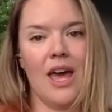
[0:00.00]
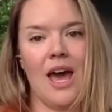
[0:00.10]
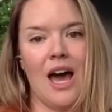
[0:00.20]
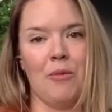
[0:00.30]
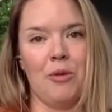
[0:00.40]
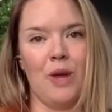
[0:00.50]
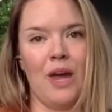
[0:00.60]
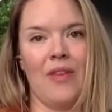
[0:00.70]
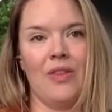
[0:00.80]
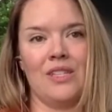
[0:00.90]
And we
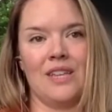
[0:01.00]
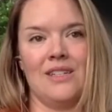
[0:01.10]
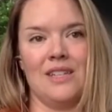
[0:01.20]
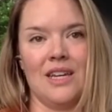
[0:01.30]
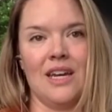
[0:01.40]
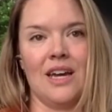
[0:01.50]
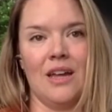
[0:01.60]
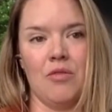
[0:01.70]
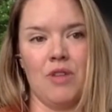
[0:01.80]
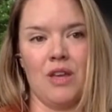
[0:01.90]
had this idea, I
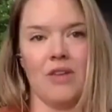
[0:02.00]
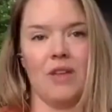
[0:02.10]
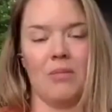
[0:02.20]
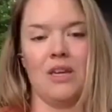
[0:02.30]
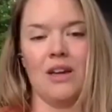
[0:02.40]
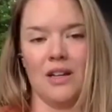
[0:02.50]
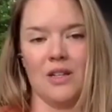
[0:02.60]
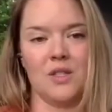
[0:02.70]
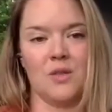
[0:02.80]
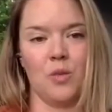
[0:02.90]
think, that
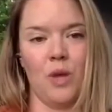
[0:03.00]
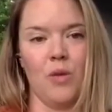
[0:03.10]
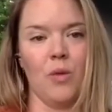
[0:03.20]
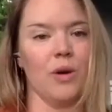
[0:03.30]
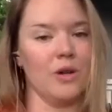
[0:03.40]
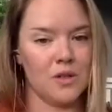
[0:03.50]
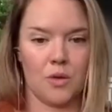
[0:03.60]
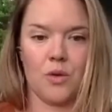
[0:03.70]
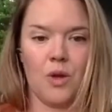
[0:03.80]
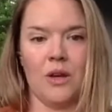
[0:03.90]
because we were a
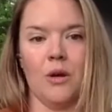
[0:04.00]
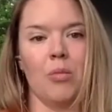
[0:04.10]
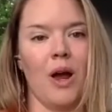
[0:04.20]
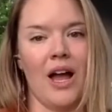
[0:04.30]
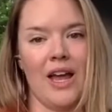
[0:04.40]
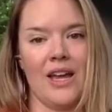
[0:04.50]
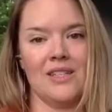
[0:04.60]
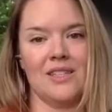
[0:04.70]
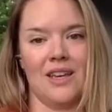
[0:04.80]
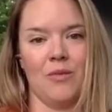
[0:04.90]
social
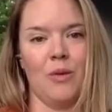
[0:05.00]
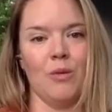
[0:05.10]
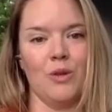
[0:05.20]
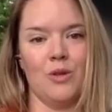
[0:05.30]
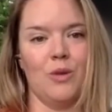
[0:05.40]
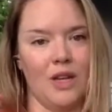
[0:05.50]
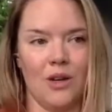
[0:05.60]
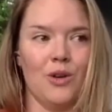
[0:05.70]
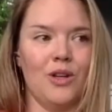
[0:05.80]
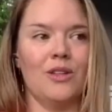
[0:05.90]
enterprise and we were doing
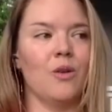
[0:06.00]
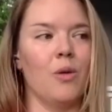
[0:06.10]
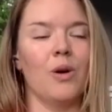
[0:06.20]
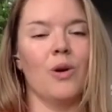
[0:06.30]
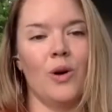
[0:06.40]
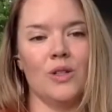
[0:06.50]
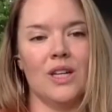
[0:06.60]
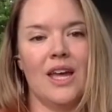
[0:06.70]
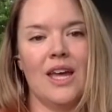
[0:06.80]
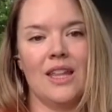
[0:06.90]
good in the world,
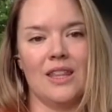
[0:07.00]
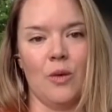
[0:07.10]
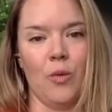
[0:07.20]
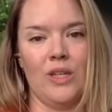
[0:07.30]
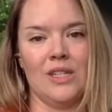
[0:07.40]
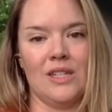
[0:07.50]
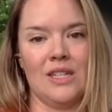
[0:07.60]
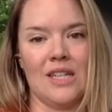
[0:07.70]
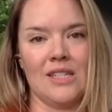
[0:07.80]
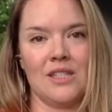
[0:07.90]
that we didn't
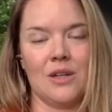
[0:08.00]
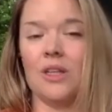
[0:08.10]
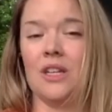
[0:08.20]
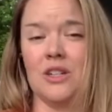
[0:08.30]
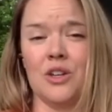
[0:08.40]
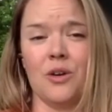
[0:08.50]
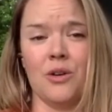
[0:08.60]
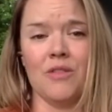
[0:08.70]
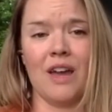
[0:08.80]
necessarily need to codify